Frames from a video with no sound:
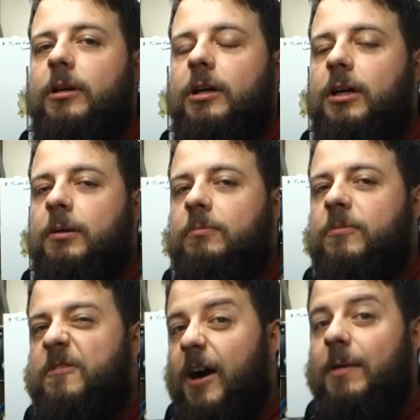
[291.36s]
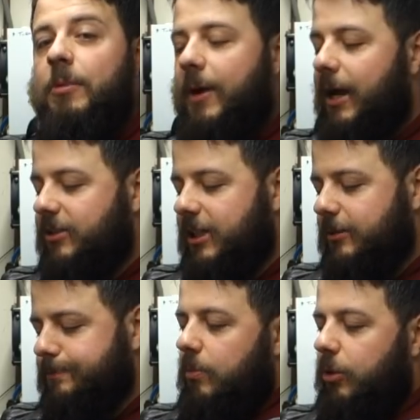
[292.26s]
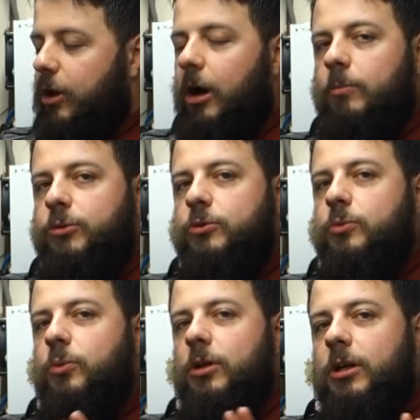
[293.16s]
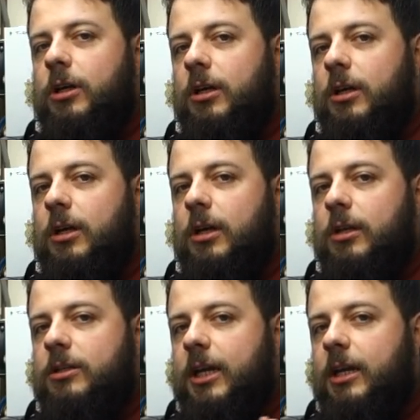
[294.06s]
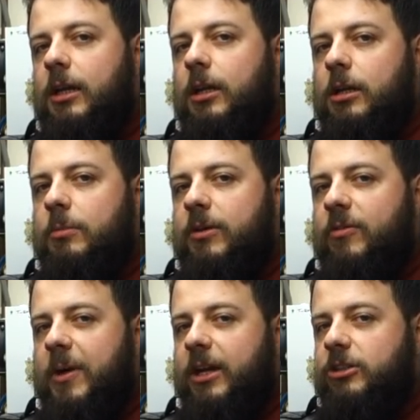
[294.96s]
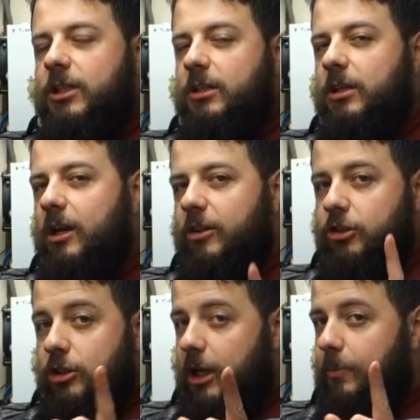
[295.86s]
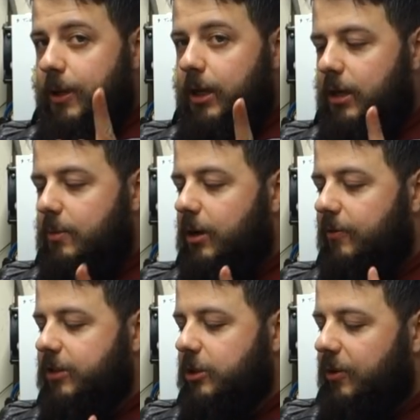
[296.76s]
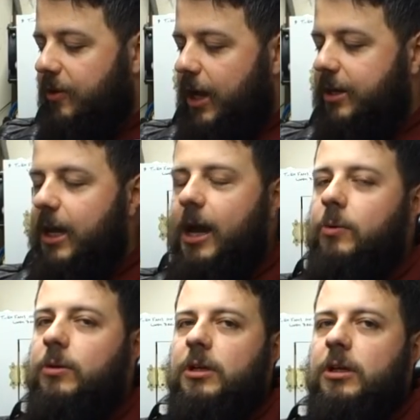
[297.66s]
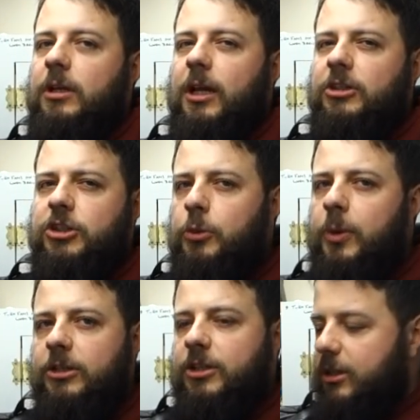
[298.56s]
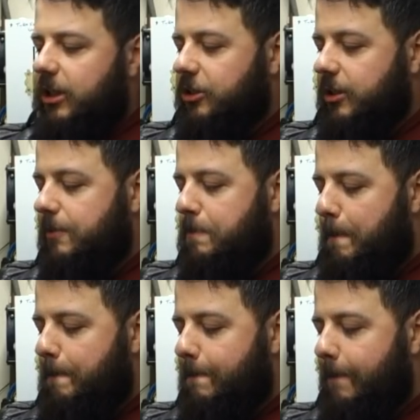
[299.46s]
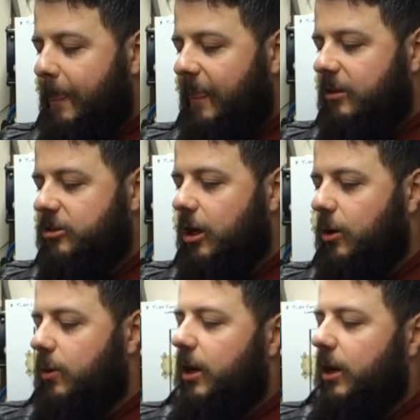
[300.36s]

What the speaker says: vibe about it, but the hops were taking a little bit of a backseat at the sneak peek. Obviously, we've had now like 2 weeks conditioning, So